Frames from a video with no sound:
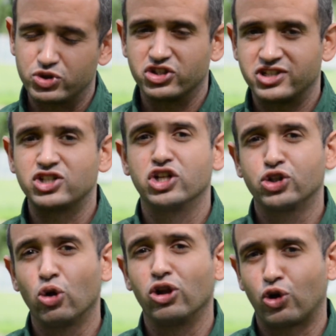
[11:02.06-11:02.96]
which is essentially
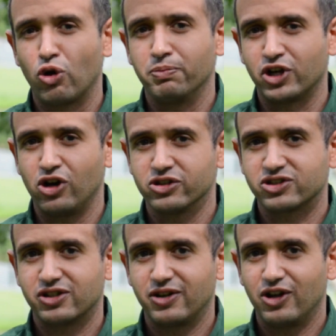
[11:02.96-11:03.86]
total equipment
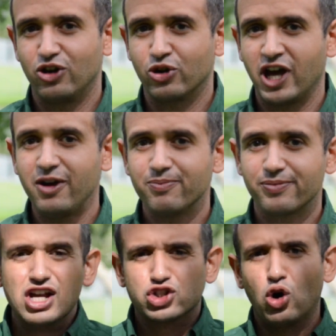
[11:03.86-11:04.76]
cost. Okay?
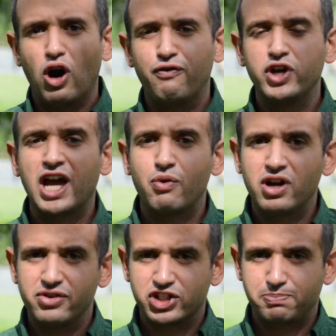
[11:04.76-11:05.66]
So if we get rid
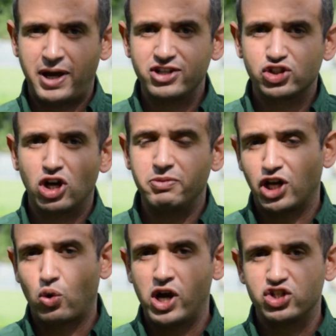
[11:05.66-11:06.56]
of the space term in
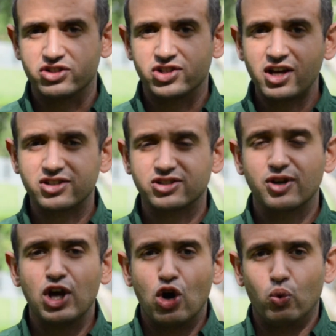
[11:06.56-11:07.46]
equation 6,
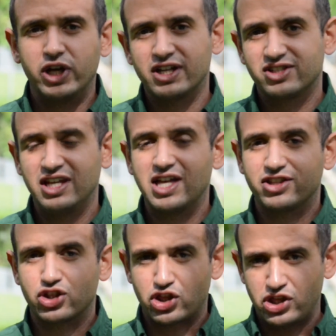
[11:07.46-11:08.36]
we can see that
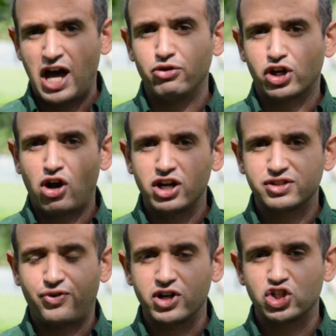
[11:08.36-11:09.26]
now the cost
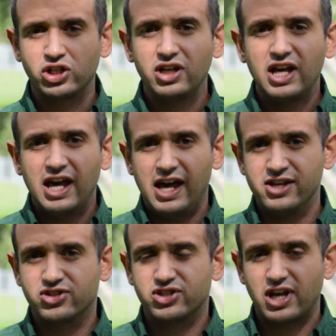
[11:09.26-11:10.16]
function
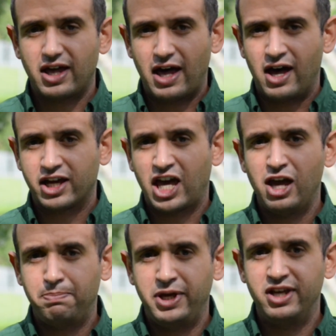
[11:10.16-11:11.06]
is
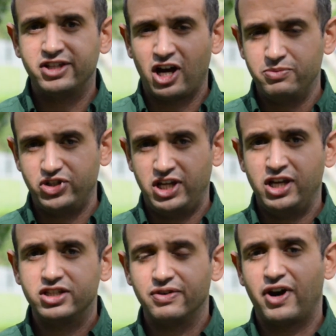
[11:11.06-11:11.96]
Kp times
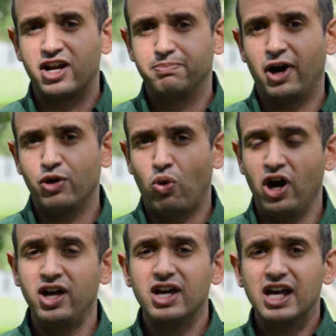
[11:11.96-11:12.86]
E divided by
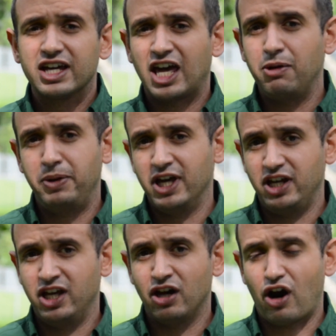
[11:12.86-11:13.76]
Y. Kp and
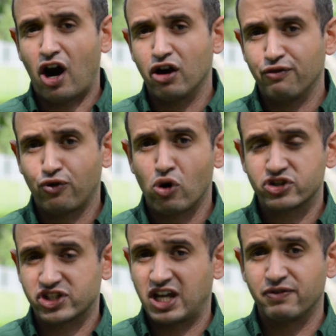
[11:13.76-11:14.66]
E are of
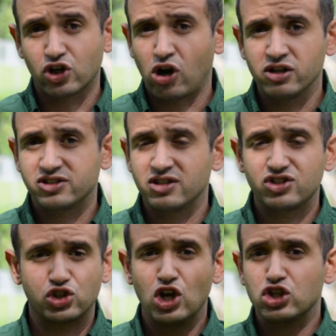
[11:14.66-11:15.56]
course given
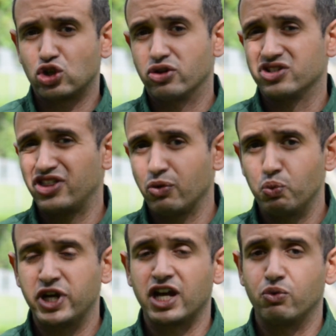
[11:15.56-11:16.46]
constants, so there's nothing
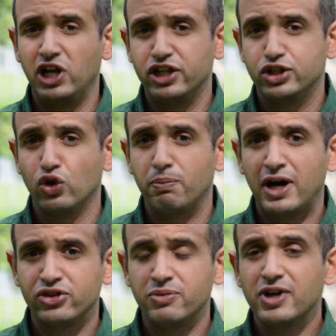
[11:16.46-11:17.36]
we can really do
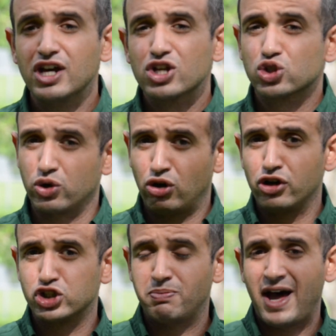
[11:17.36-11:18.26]
about them. So in order
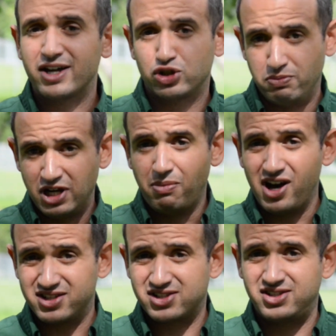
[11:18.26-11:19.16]
to
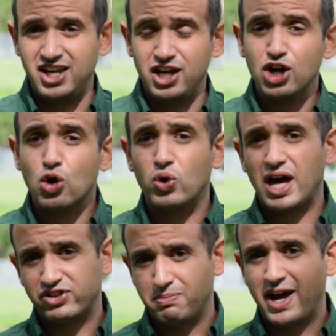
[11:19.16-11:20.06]
minimize C, we
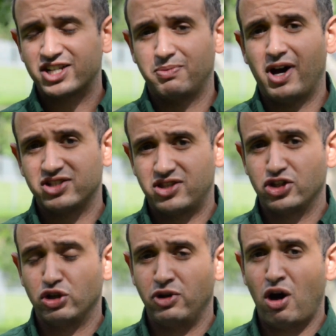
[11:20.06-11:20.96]
have to maximize the
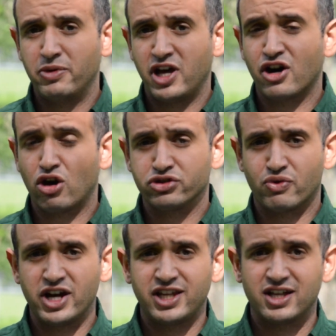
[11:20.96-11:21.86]
denominator on the
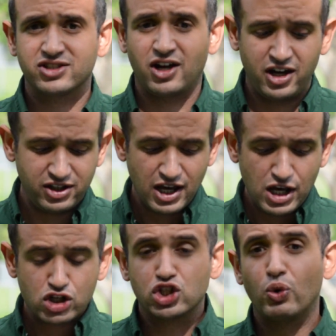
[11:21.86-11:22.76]
right hand side.
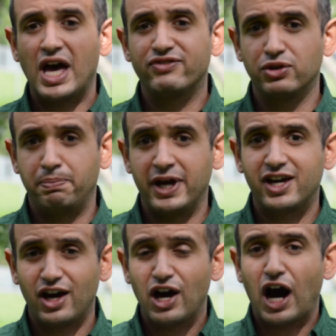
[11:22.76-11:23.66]
So we have to pick
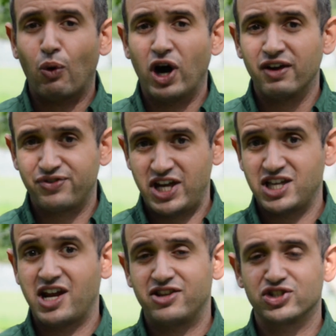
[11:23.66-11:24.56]
a Y of
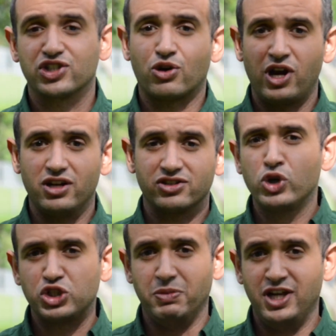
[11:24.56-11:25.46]
theta that is the greatest,
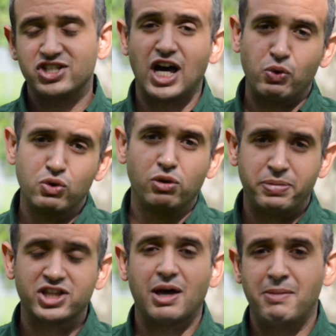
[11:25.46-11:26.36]
which means that we will
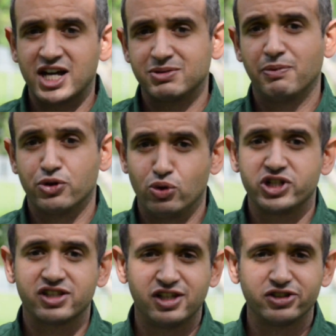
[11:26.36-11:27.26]
pick that maximally
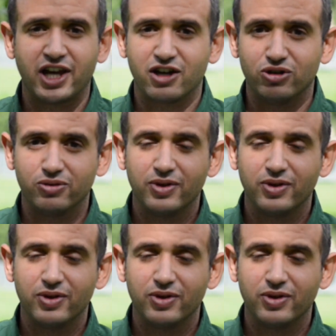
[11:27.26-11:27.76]
producing tilt angle.